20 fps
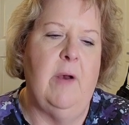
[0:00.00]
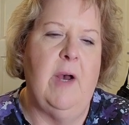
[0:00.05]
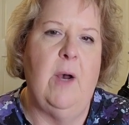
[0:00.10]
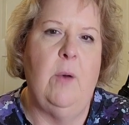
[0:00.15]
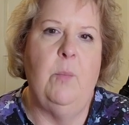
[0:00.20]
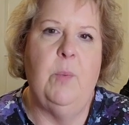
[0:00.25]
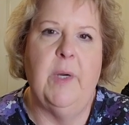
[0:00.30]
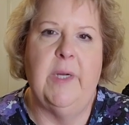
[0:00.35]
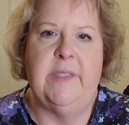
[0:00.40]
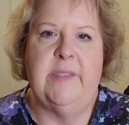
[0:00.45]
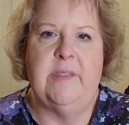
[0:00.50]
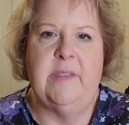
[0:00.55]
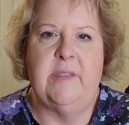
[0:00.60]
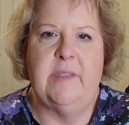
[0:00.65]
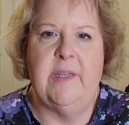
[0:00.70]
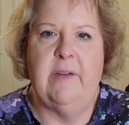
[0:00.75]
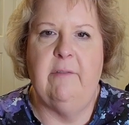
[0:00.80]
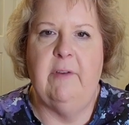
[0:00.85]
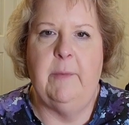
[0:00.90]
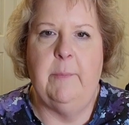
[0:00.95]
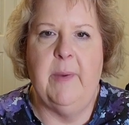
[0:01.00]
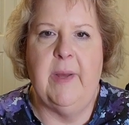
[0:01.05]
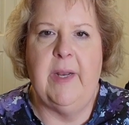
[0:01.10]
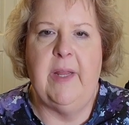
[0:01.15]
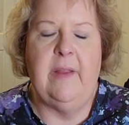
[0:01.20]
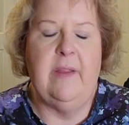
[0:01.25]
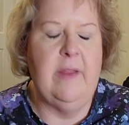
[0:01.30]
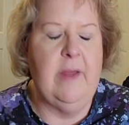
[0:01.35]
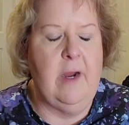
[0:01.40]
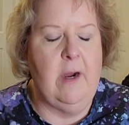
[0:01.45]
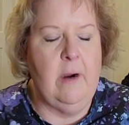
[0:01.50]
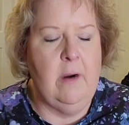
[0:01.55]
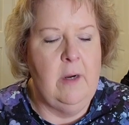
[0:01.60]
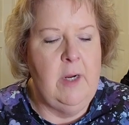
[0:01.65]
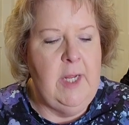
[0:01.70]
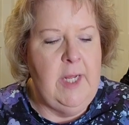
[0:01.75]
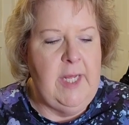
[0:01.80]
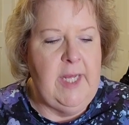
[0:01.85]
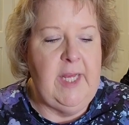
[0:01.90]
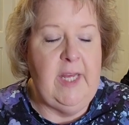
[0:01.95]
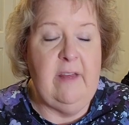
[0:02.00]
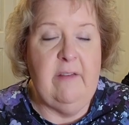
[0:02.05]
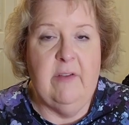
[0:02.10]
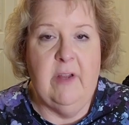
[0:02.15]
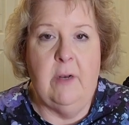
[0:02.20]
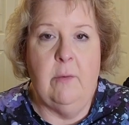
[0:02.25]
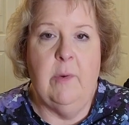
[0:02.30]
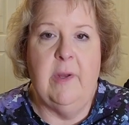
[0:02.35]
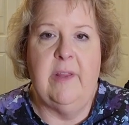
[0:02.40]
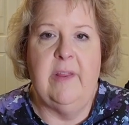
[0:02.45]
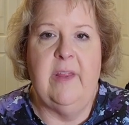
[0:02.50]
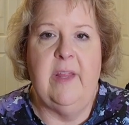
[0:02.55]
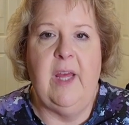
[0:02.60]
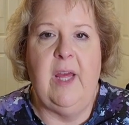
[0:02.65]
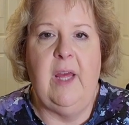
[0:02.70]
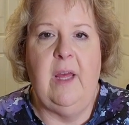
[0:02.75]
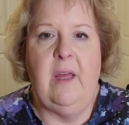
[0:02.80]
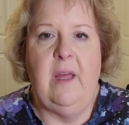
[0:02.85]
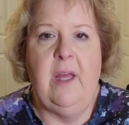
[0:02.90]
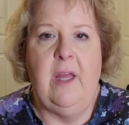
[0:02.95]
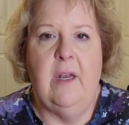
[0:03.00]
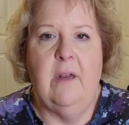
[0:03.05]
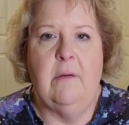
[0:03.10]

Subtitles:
outprices everybody there, even with the